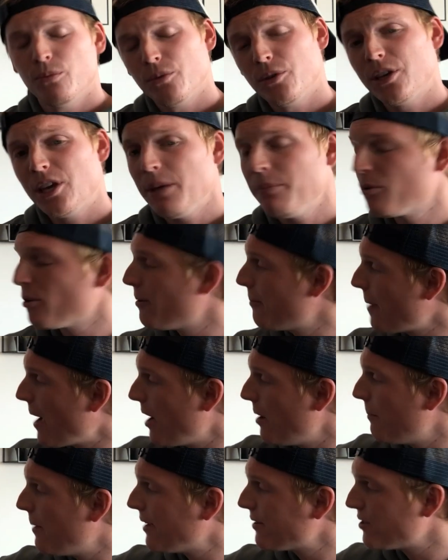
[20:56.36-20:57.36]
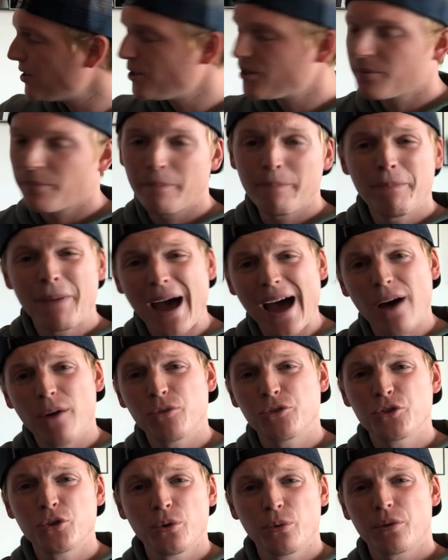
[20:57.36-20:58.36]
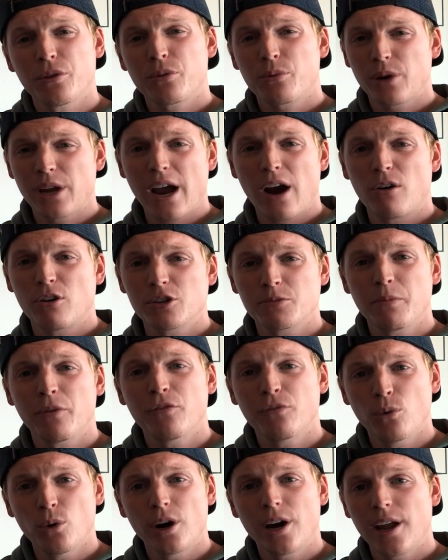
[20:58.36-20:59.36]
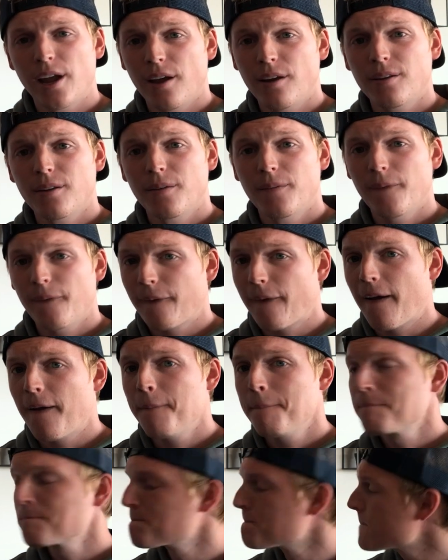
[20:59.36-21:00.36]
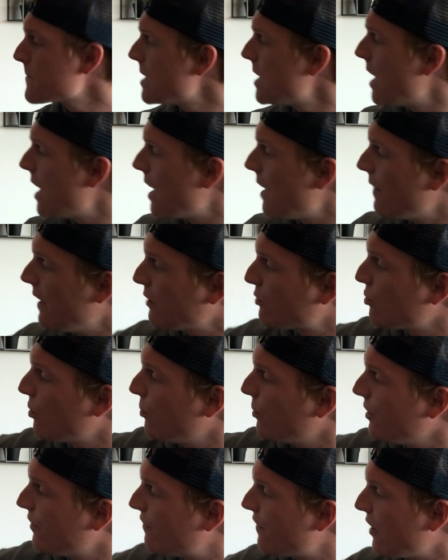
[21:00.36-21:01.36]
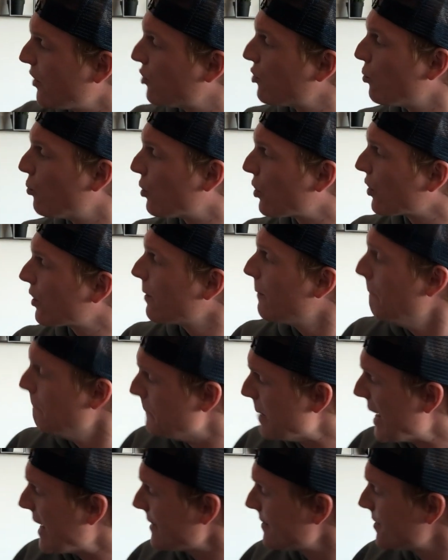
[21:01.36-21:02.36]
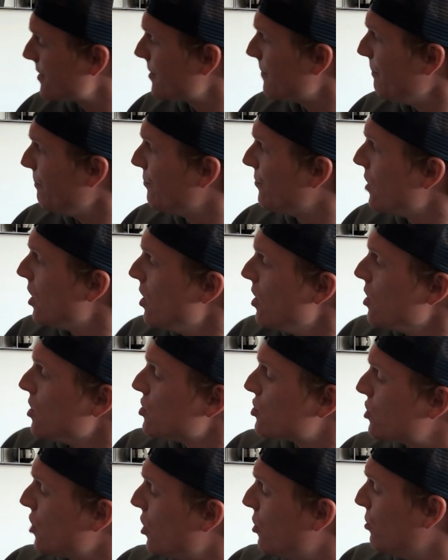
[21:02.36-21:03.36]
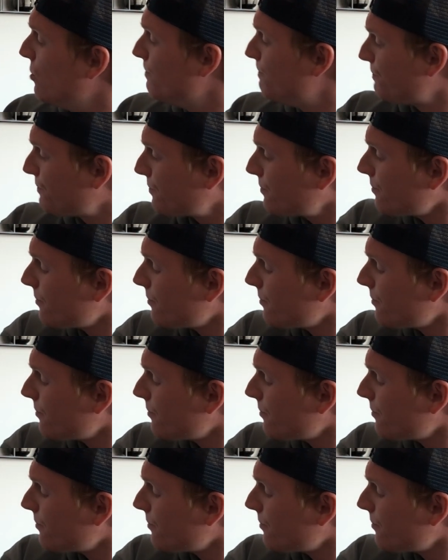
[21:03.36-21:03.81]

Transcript: keep the reminder message about 2 or 3 hours beforehand. Okay, that's what we have found to work best. So